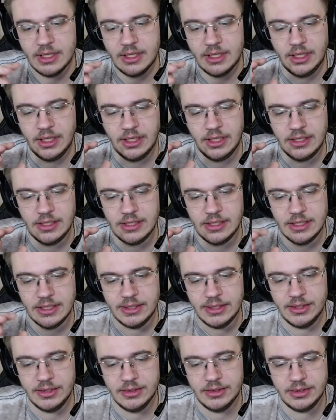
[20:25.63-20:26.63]
And
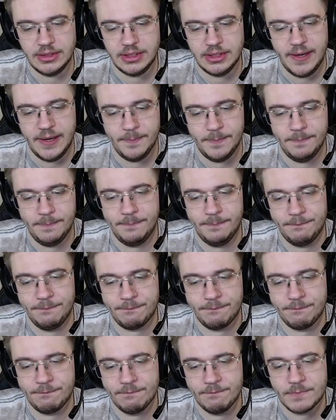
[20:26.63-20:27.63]
yeah,
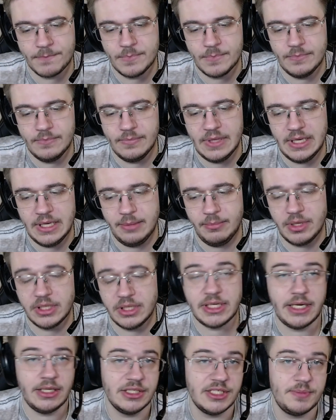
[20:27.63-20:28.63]
but
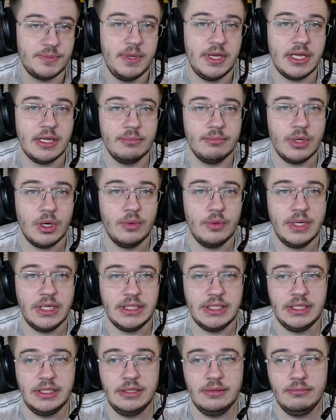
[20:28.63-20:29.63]
I'll speak about
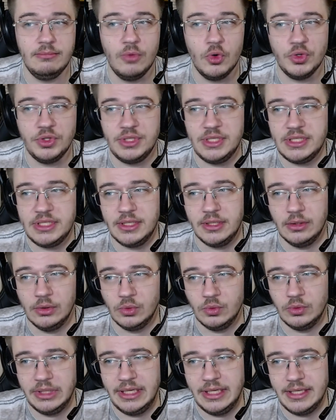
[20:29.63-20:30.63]
that in more detailed
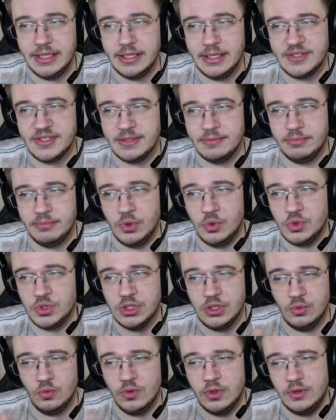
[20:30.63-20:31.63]
way, I suppose,
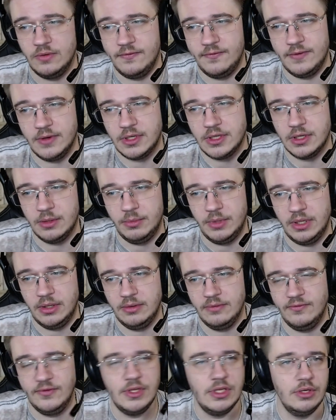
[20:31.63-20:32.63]
in one of the coming
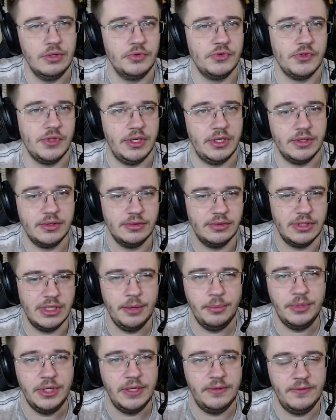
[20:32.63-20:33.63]
videos, like
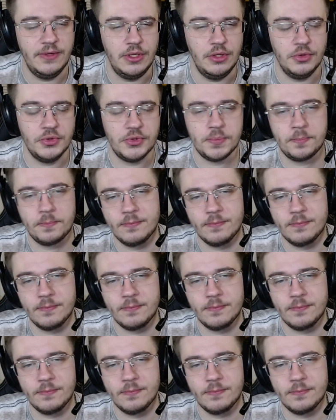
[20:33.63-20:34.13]
update videos.